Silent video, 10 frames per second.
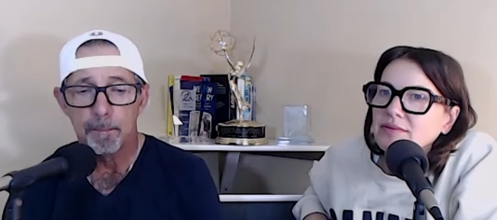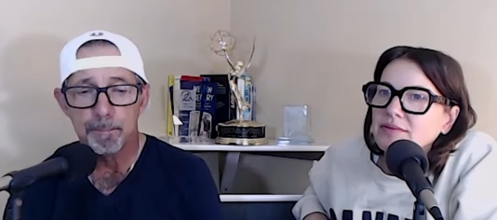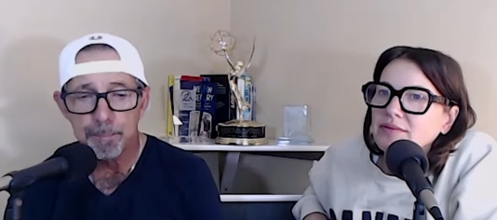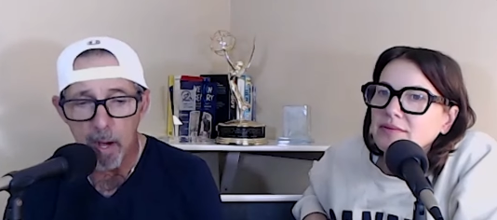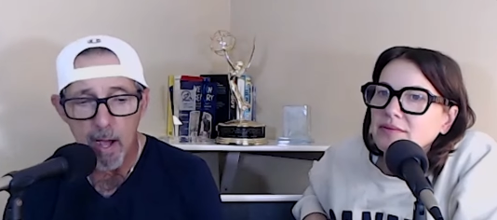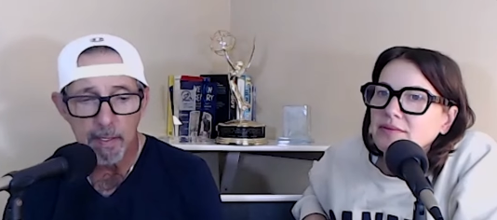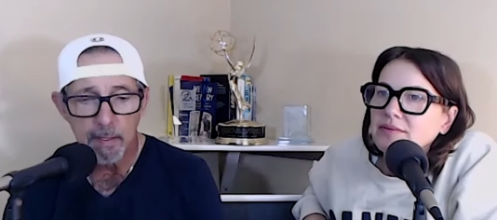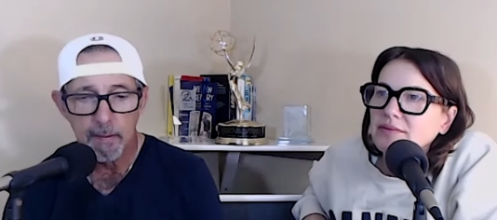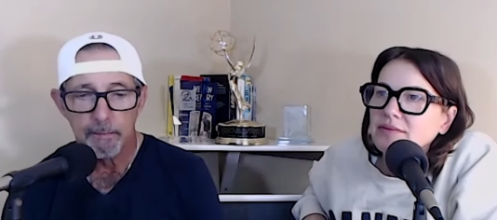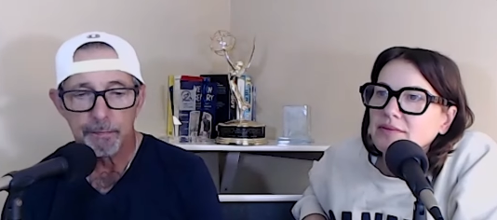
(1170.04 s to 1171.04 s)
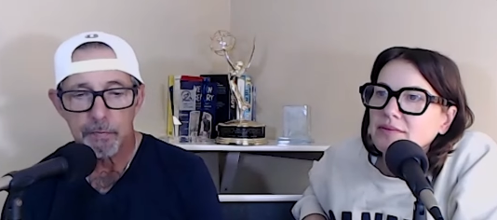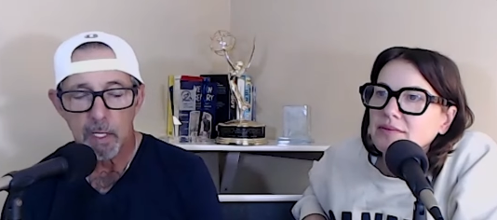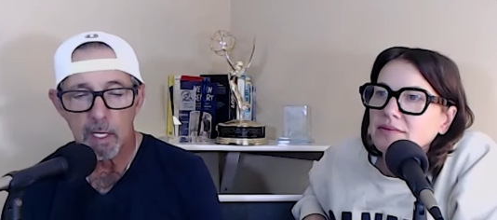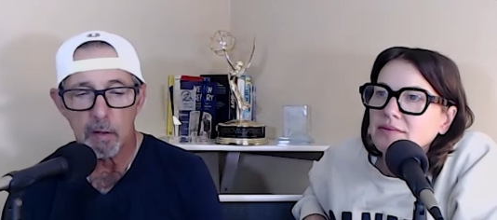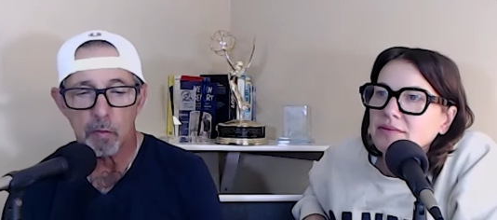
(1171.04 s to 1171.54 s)
Speaker 1: but
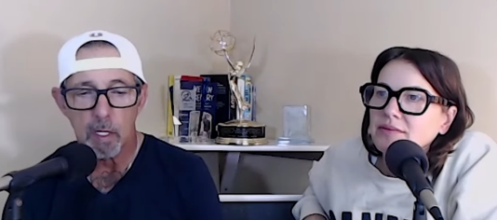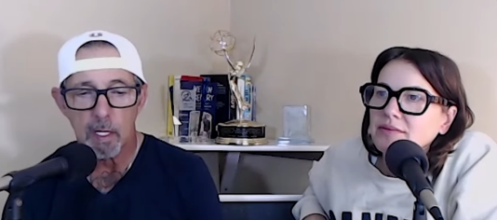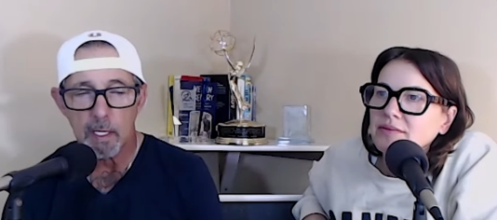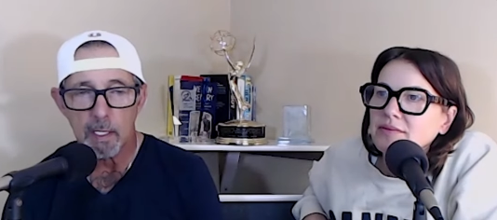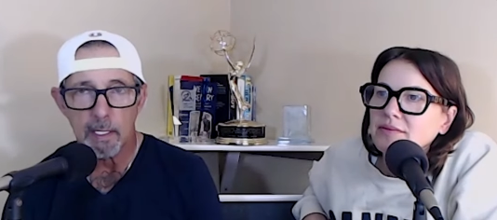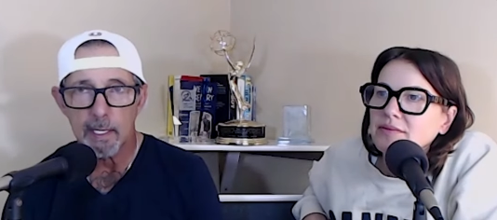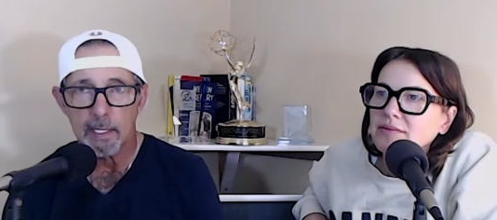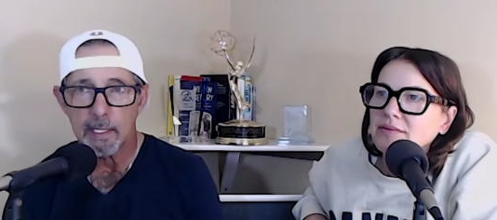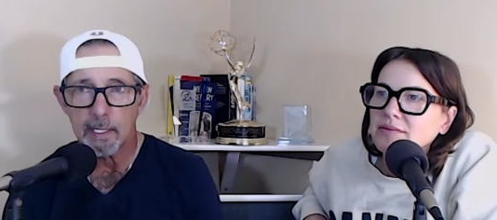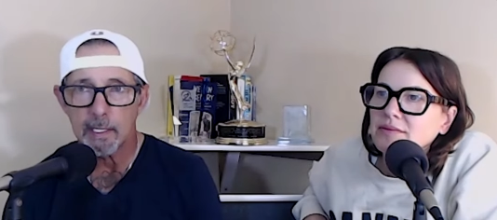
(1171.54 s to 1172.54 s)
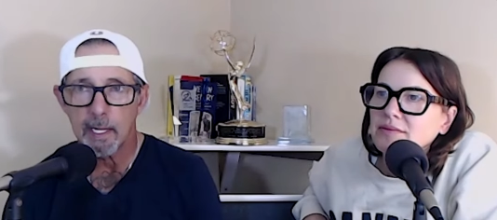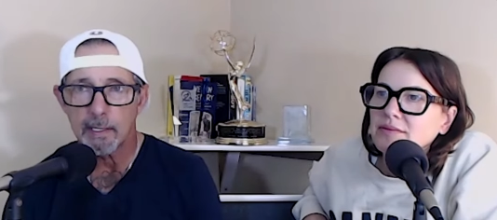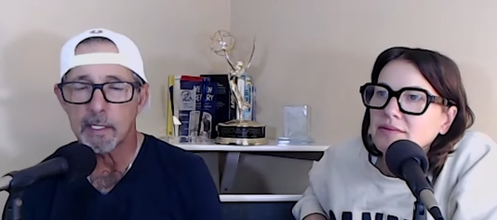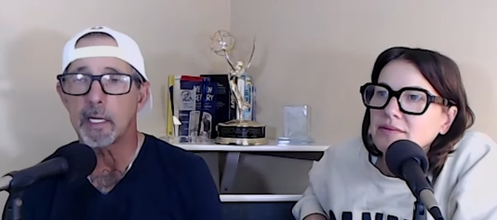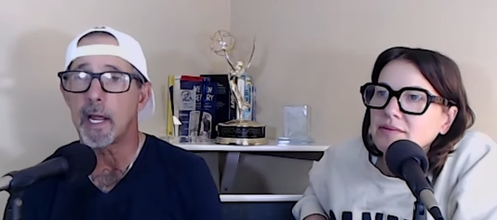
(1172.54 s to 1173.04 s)
it it it
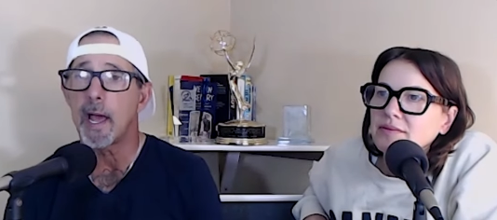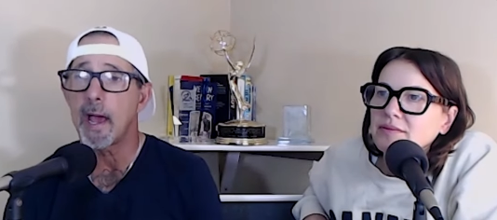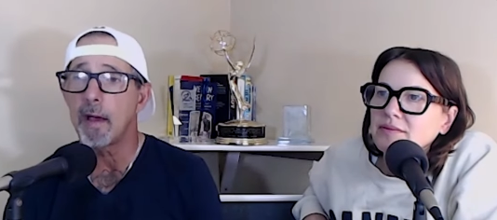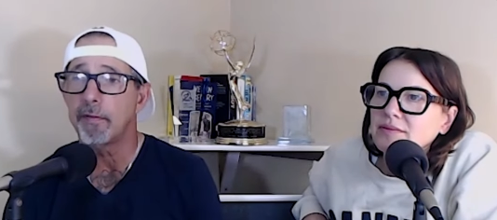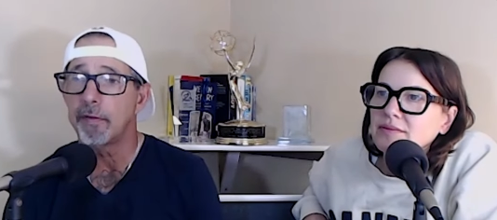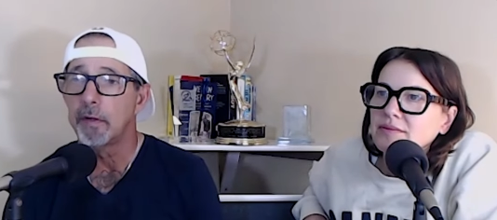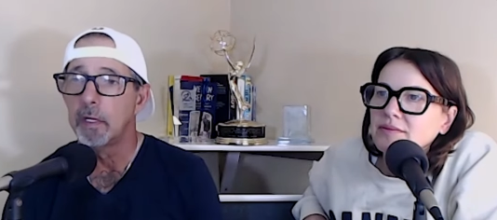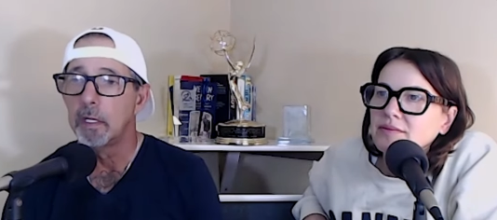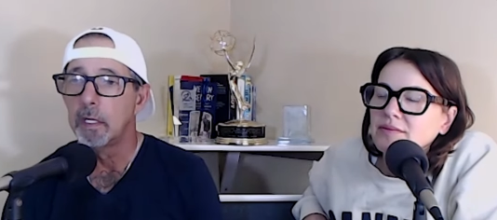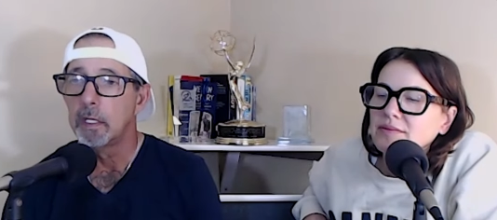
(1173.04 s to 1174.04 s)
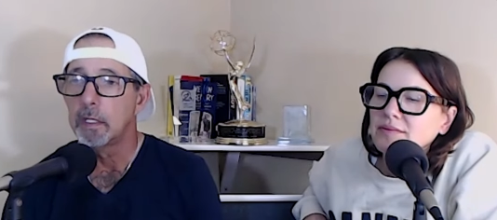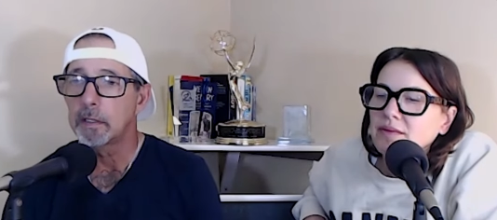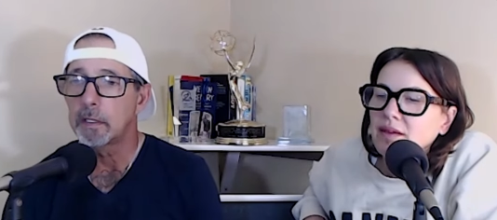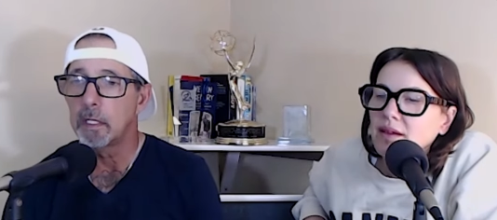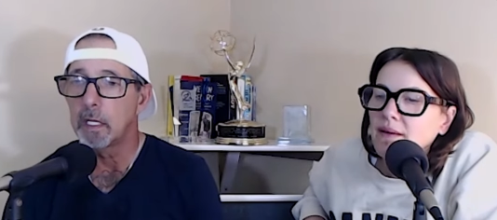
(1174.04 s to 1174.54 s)
it didn't have
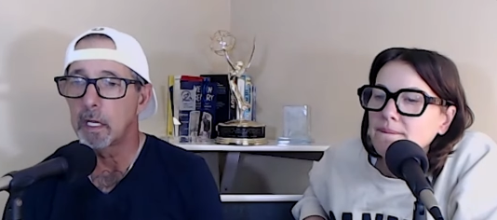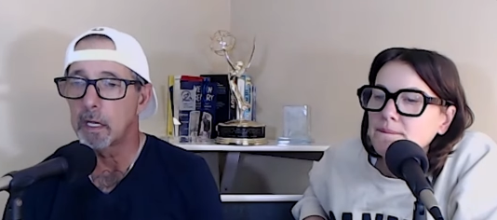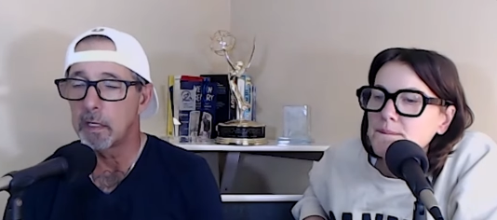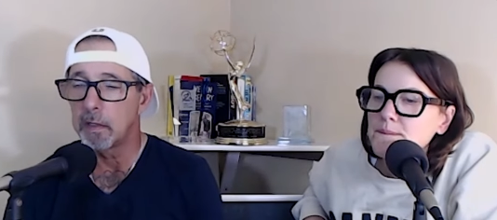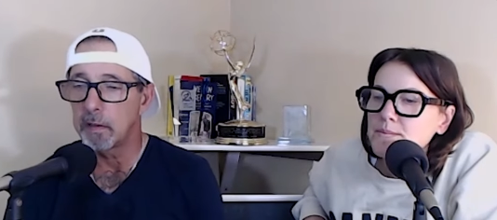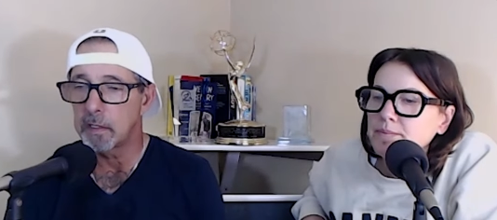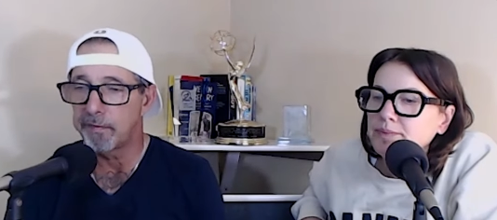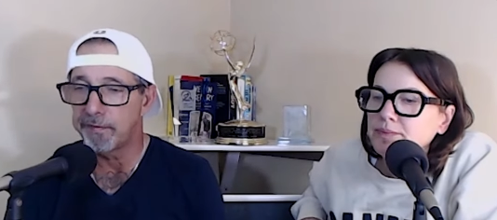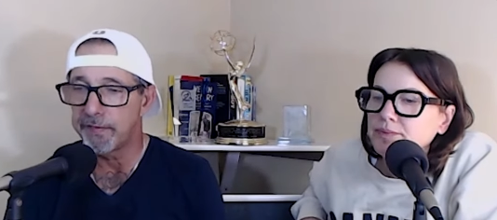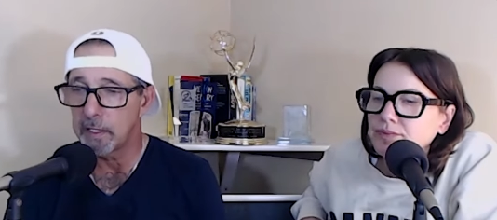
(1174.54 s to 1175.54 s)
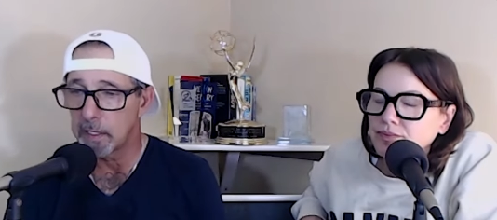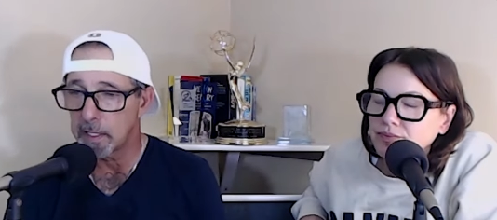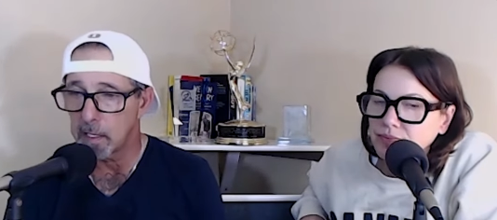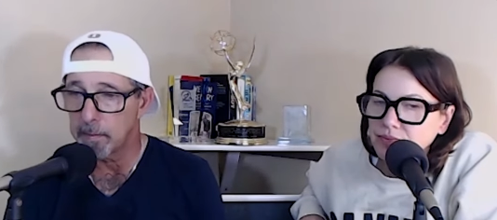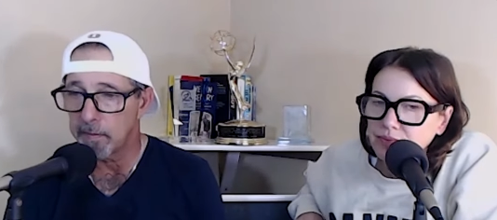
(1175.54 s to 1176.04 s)
the the
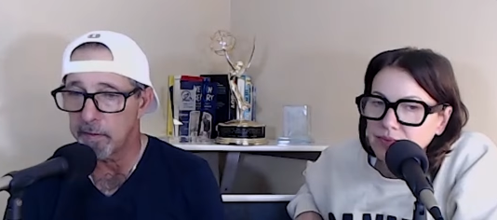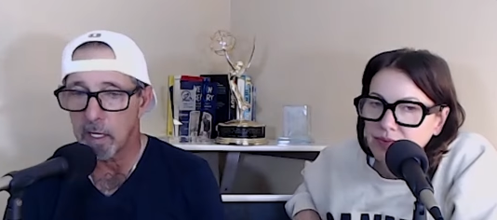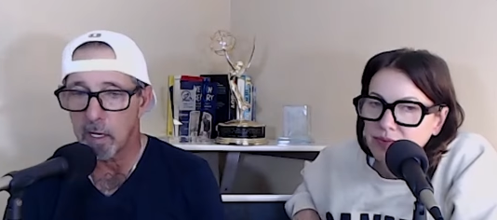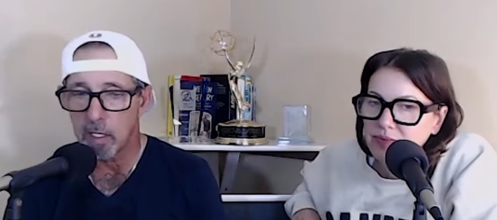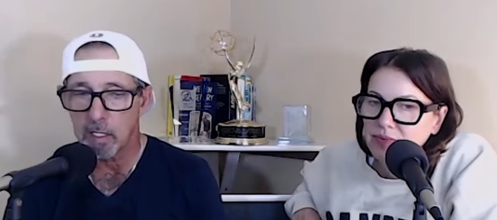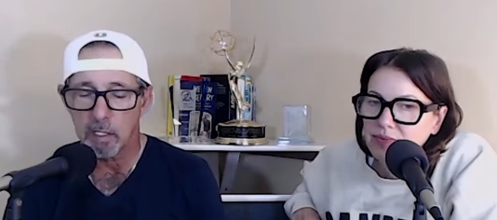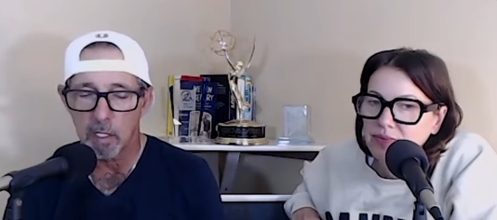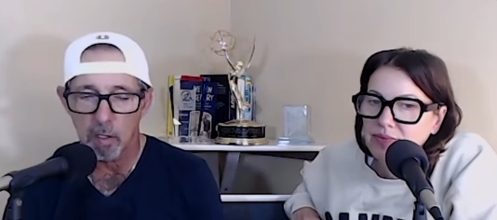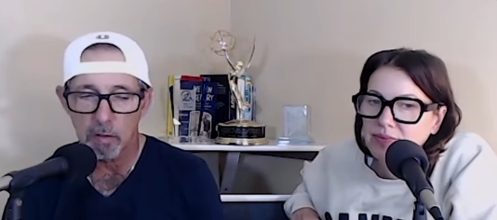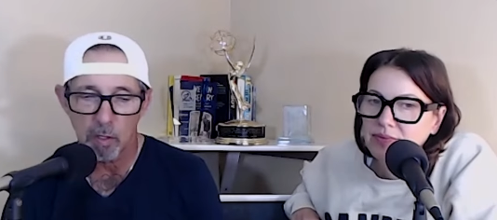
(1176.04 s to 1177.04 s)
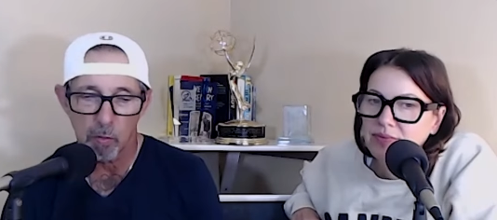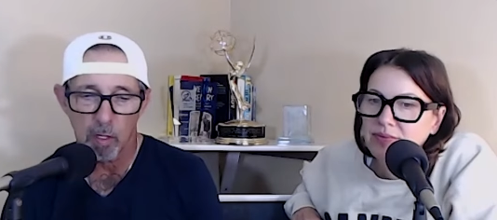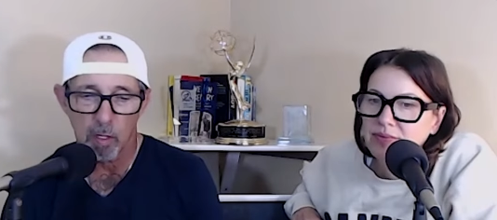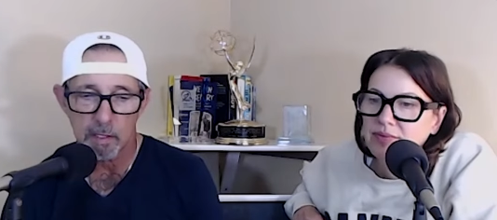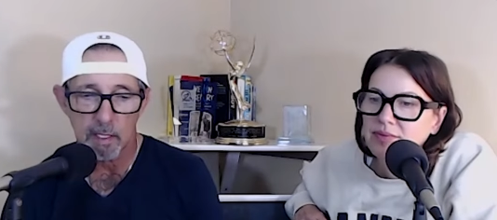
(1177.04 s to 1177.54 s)
feeling of a you know you
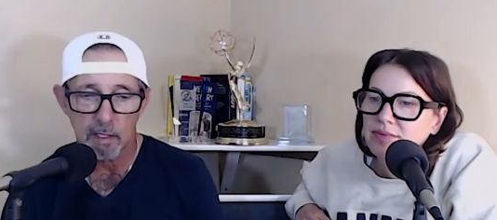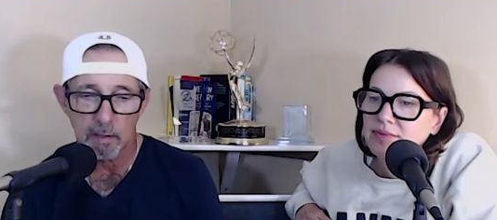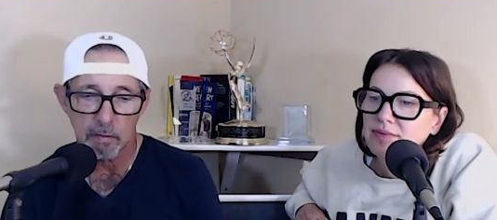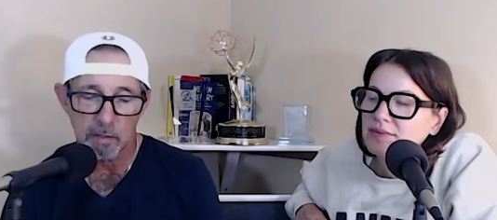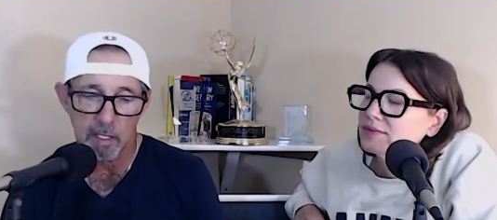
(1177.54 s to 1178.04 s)
walked in it was